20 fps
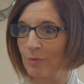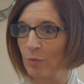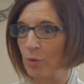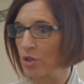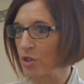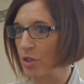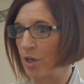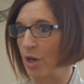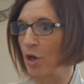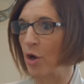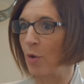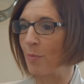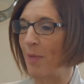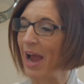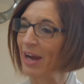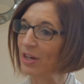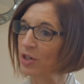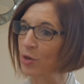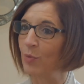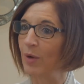we're just going to go
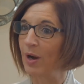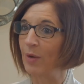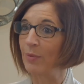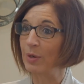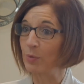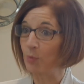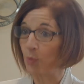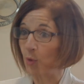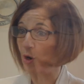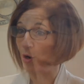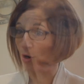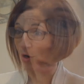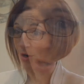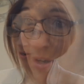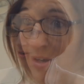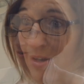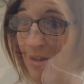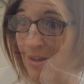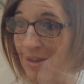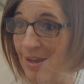back to where we
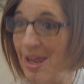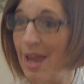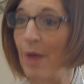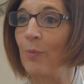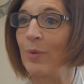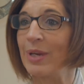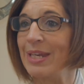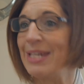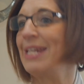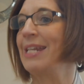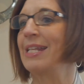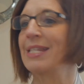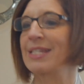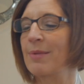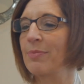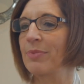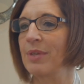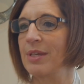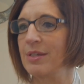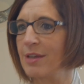were, and we needed
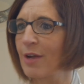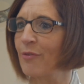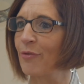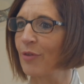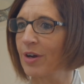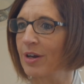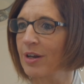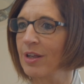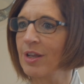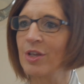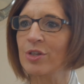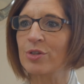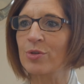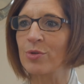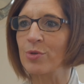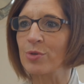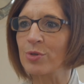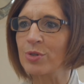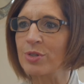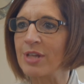something different. So
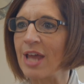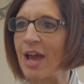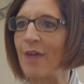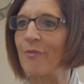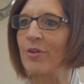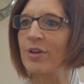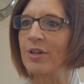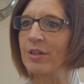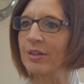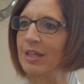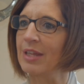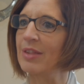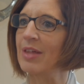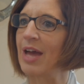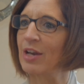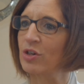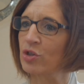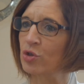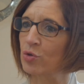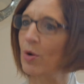there's definitely
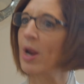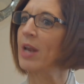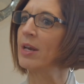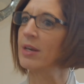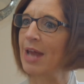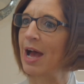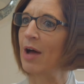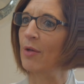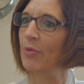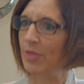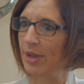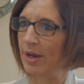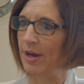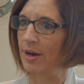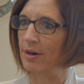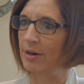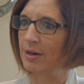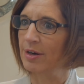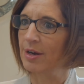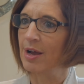that trend out
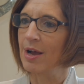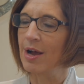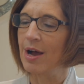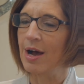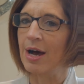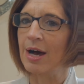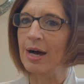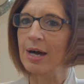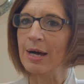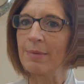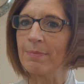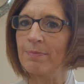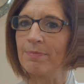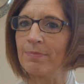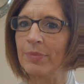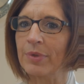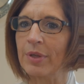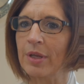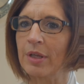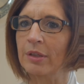there.
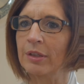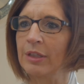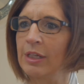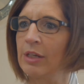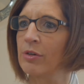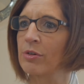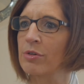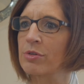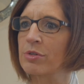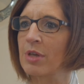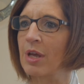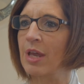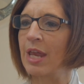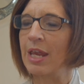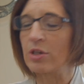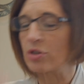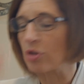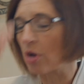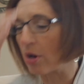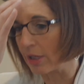Leaders,
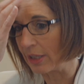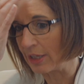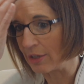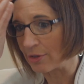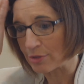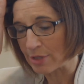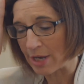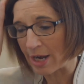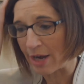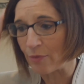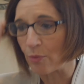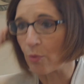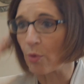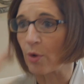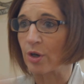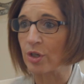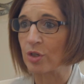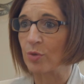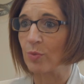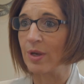HR leaders that I've
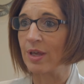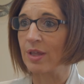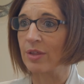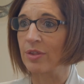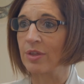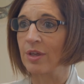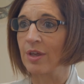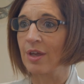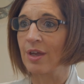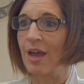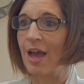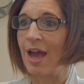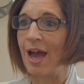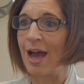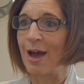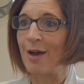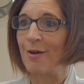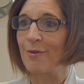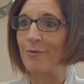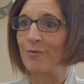worked with
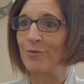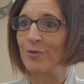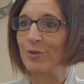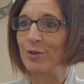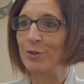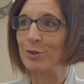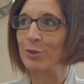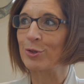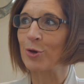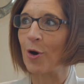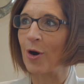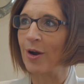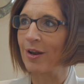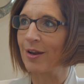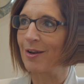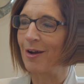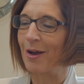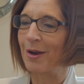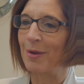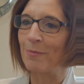have
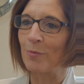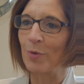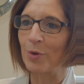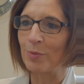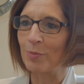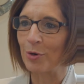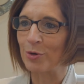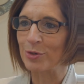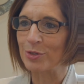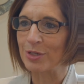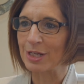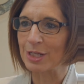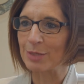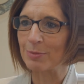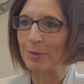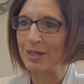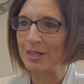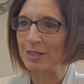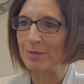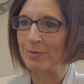started on, one person
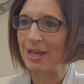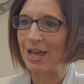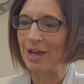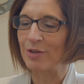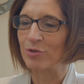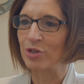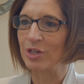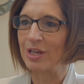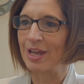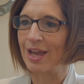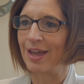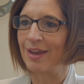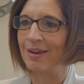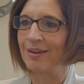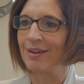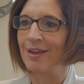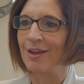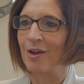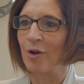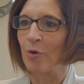explained to me how she
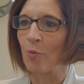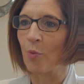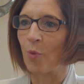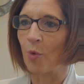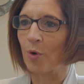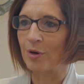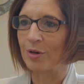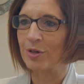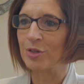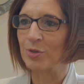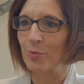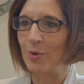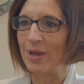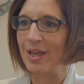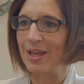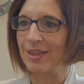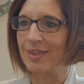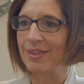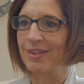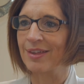had worked
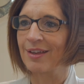with